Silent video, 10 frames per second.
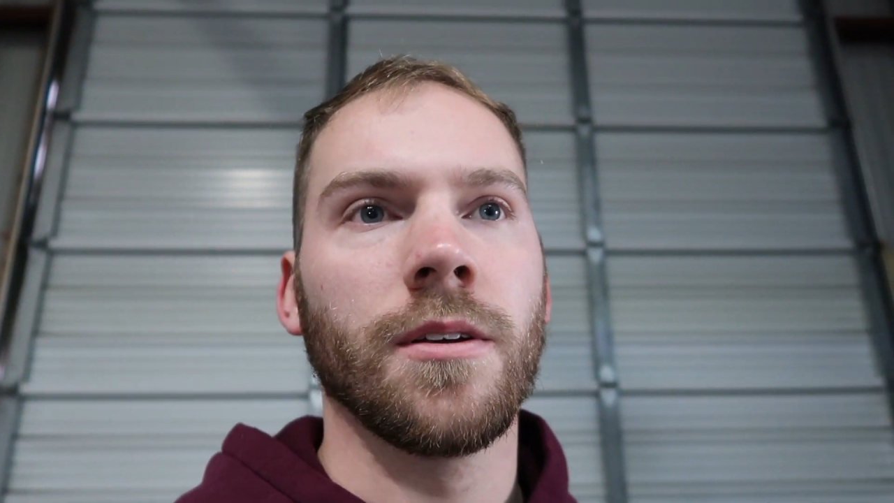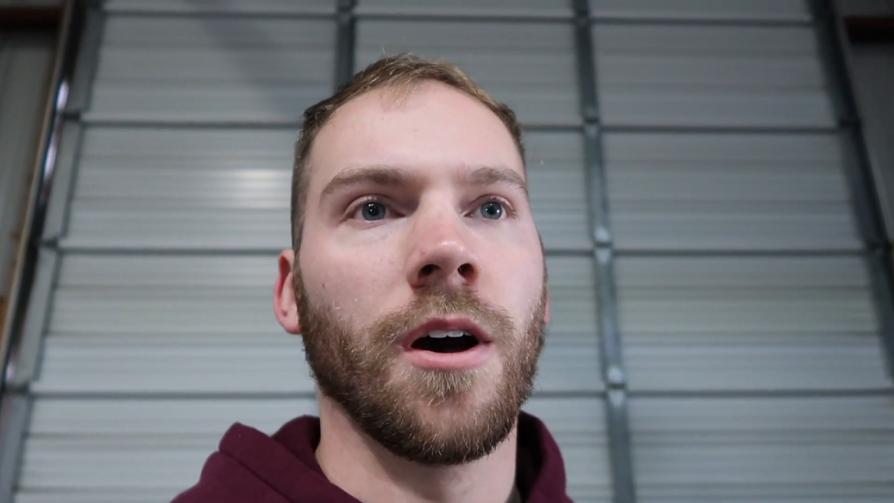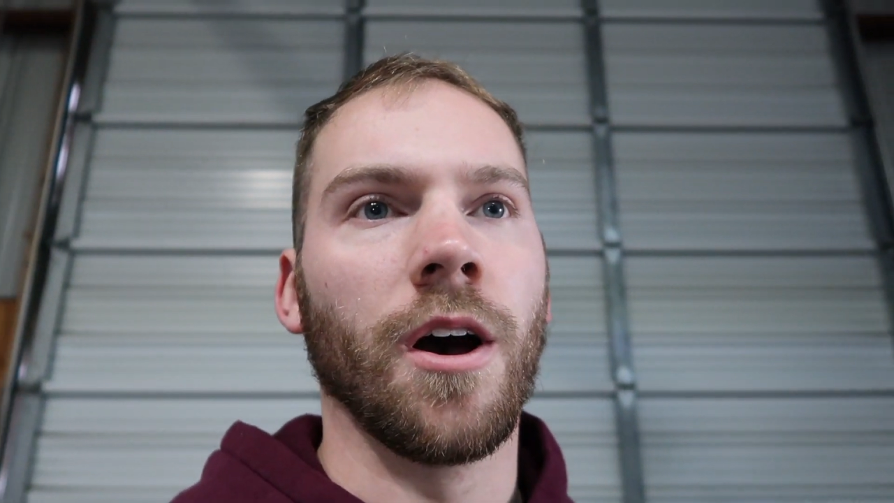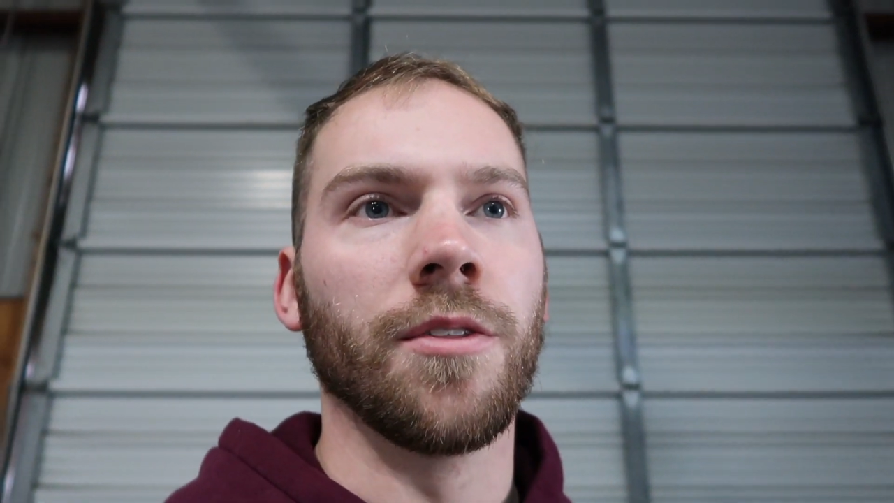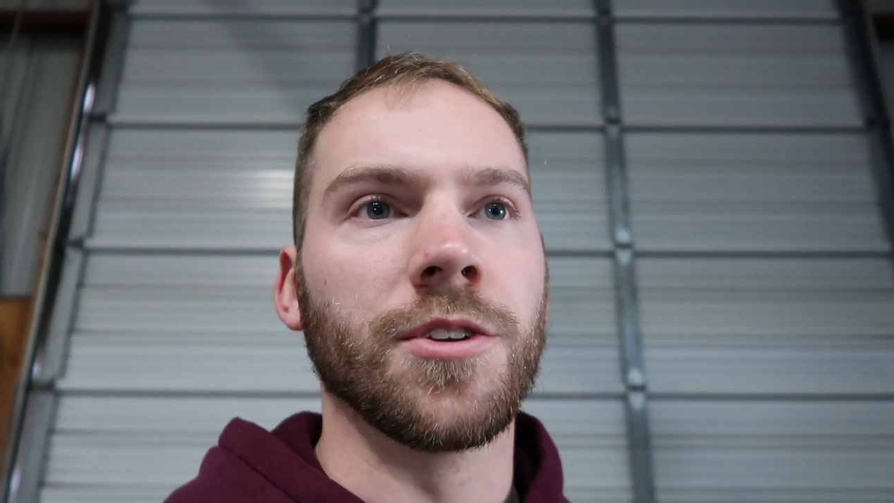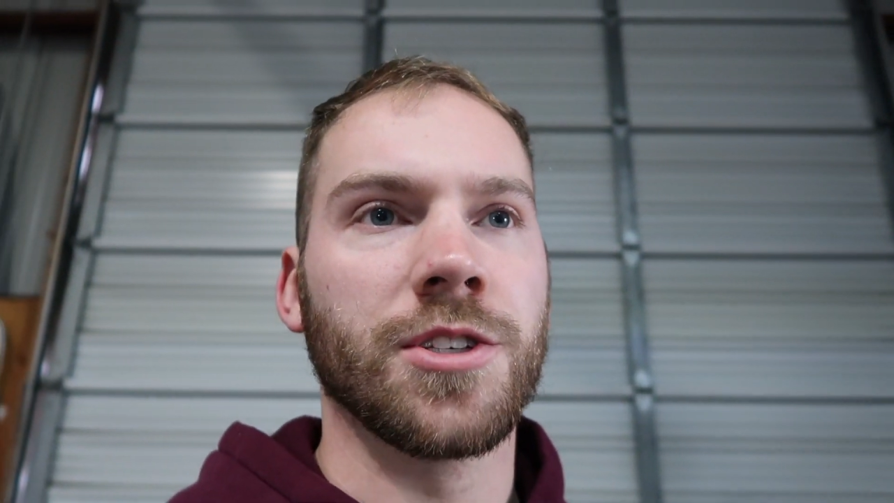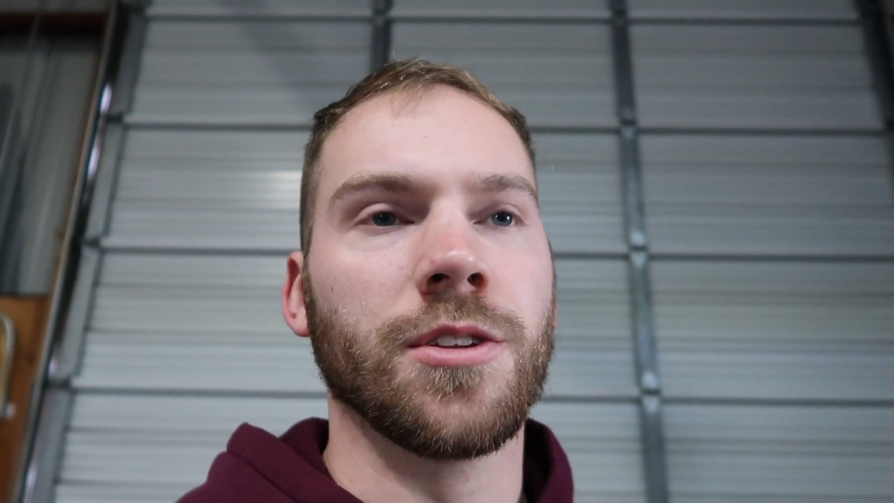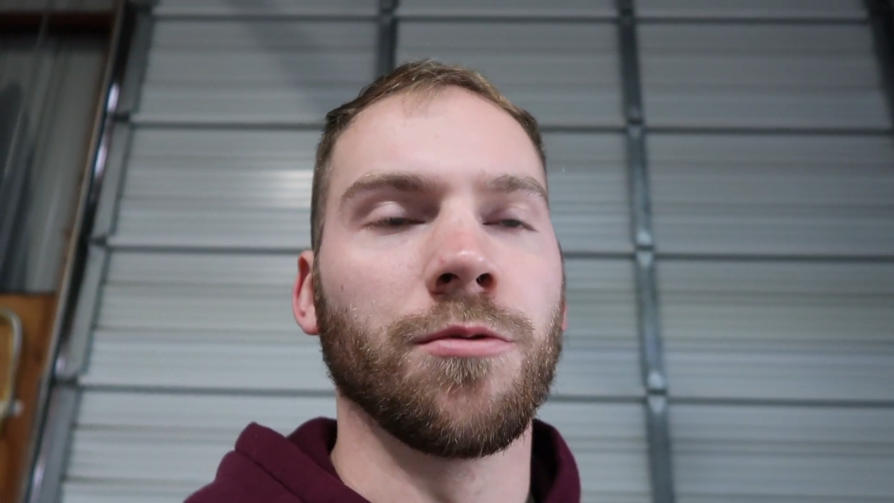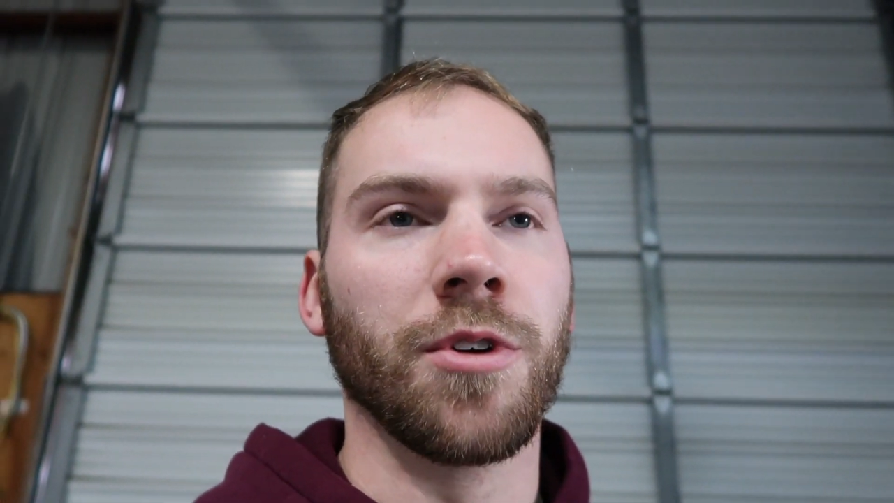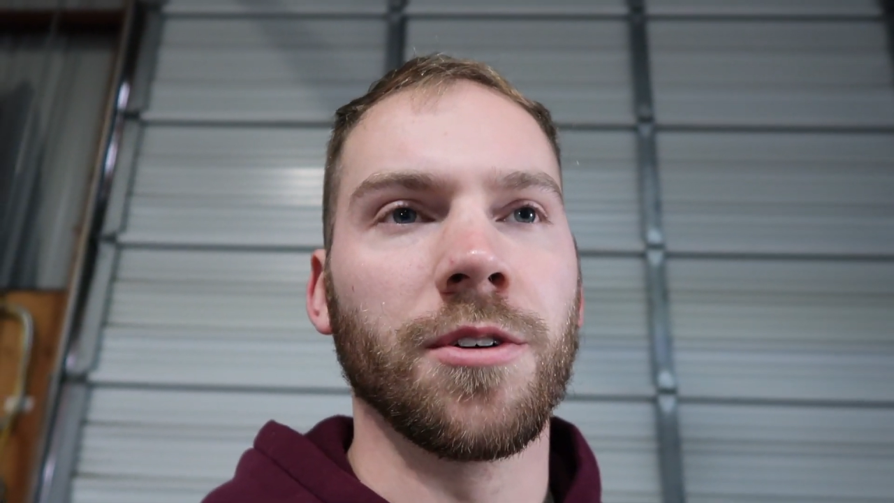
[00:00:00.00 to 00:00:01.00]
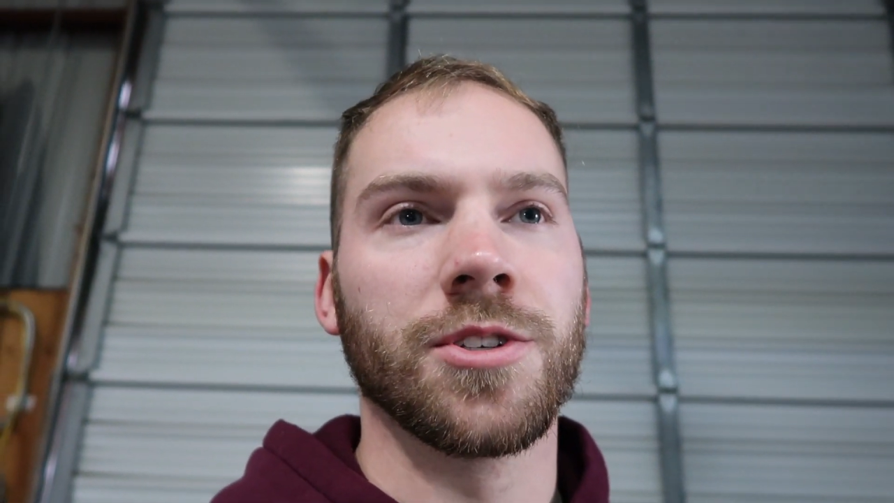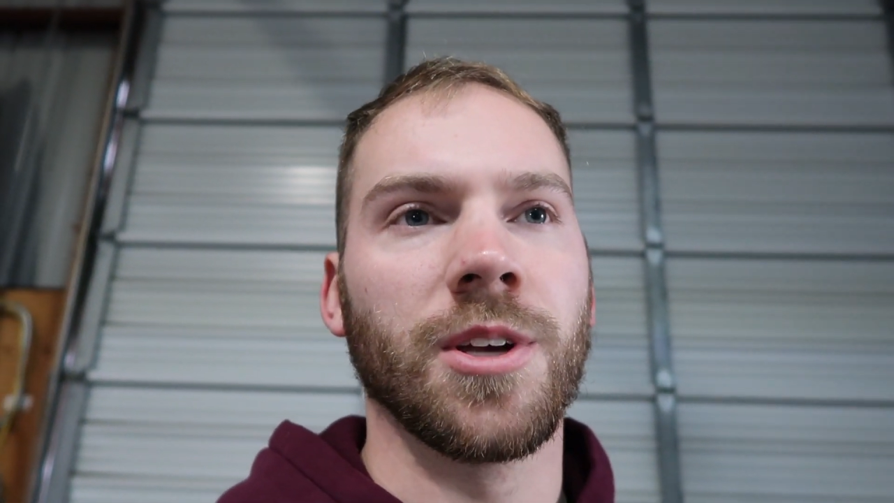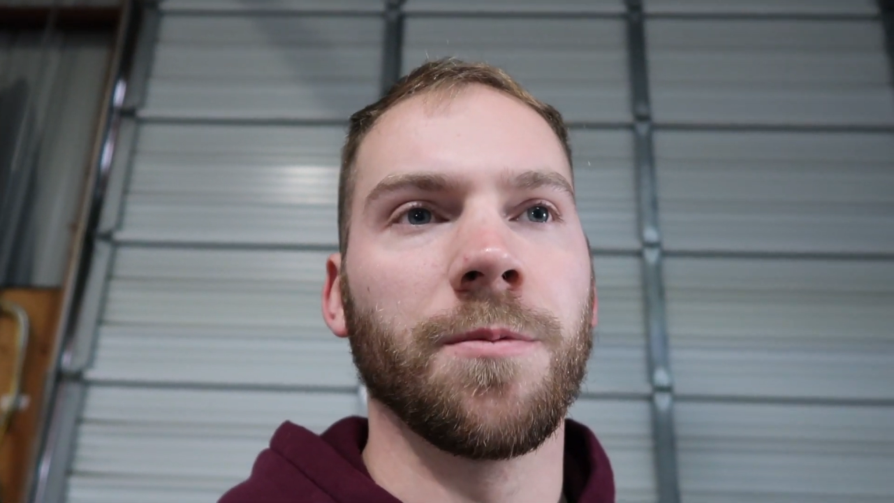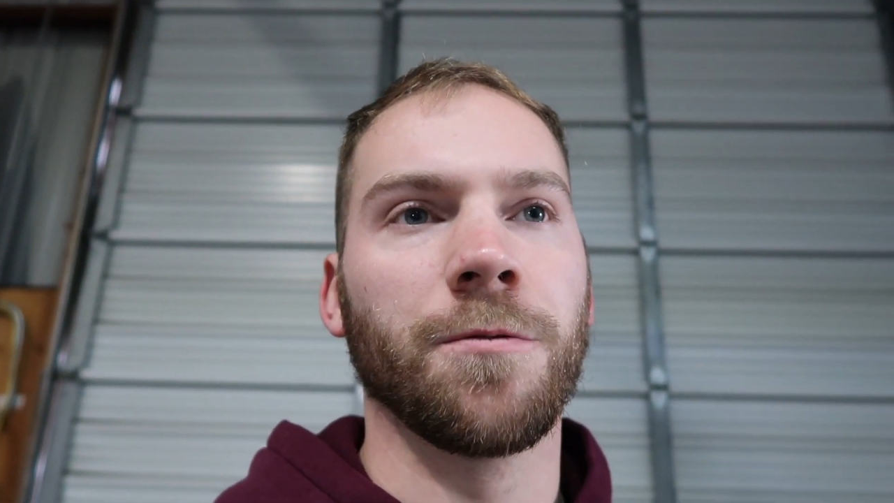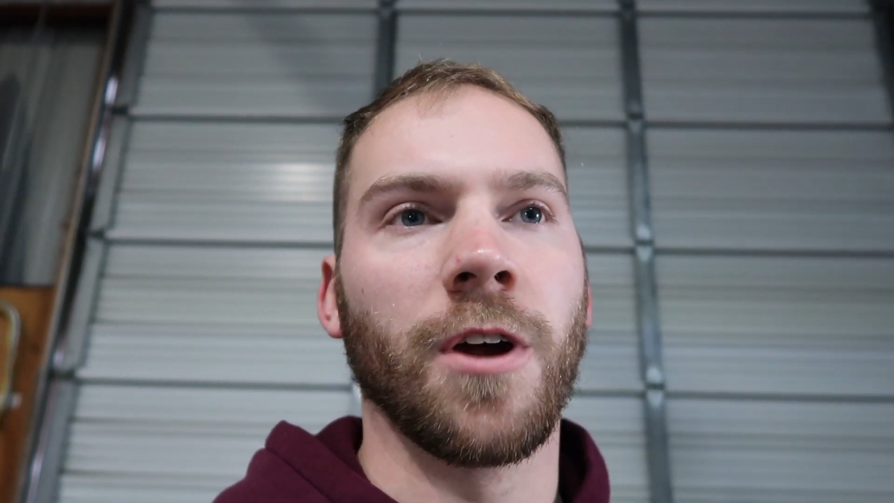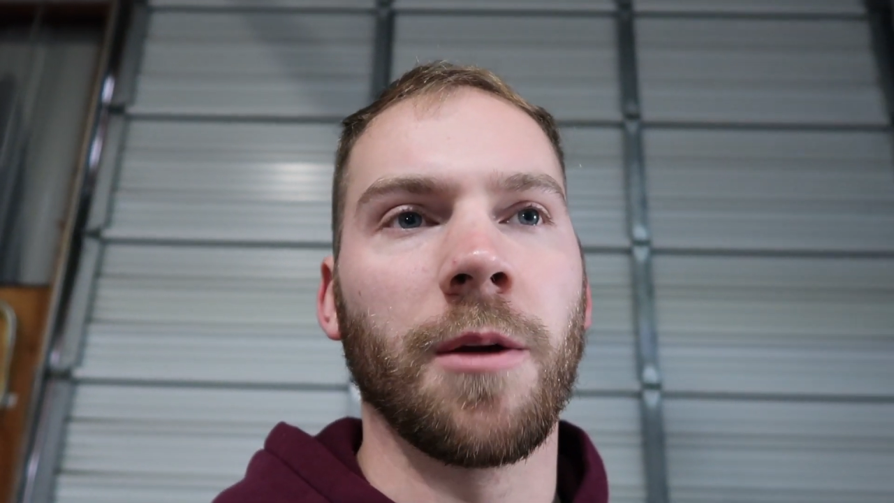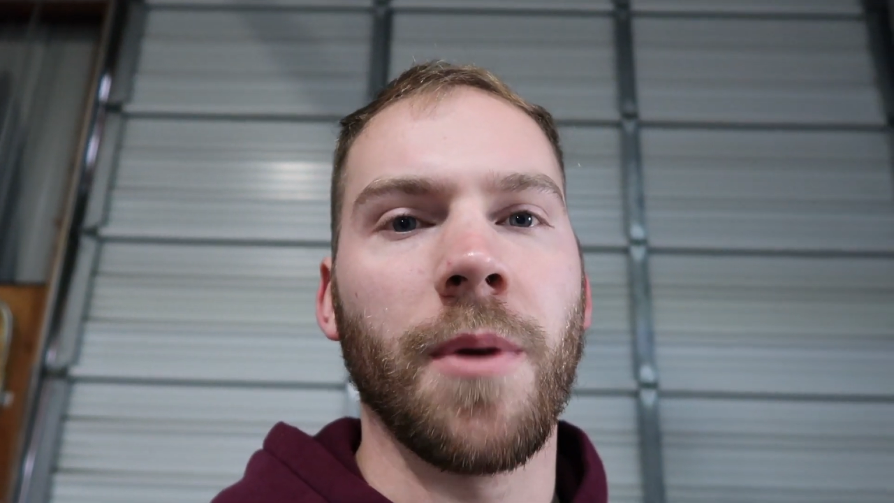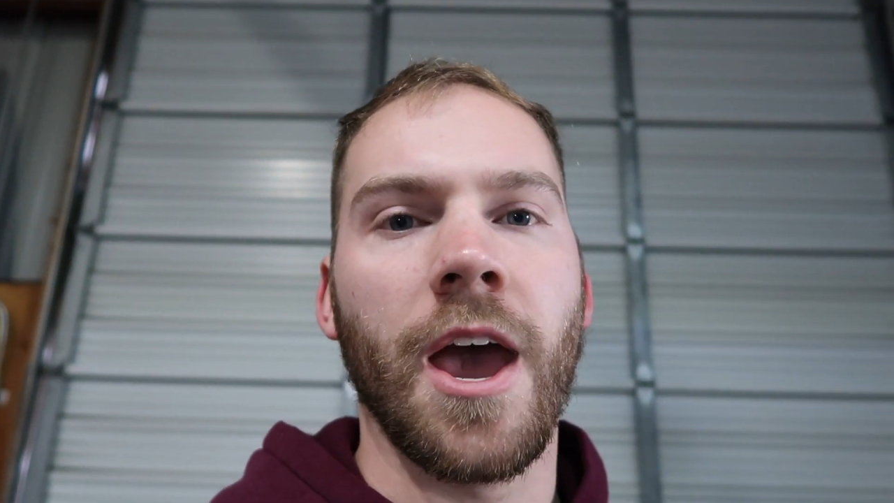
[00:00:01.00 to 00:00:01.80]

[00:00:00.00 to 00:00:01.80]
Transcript: rear subframe